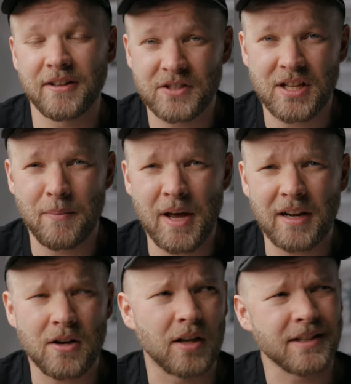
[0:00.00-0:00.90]
of
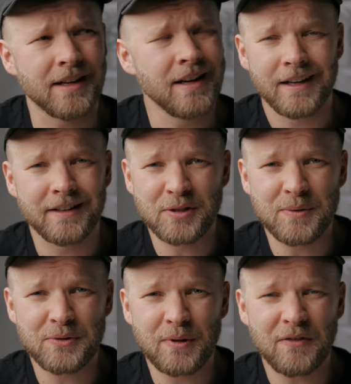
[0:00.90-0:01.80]
cinematic content and this
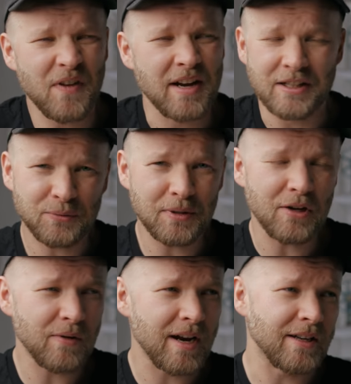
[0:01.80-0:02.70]
one's really fun, it's
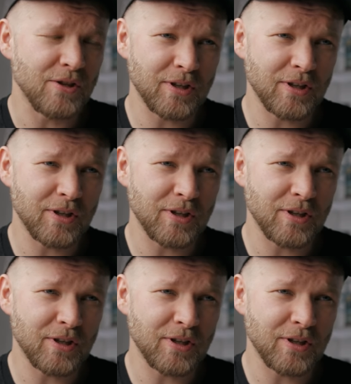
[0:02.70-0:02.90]
really great.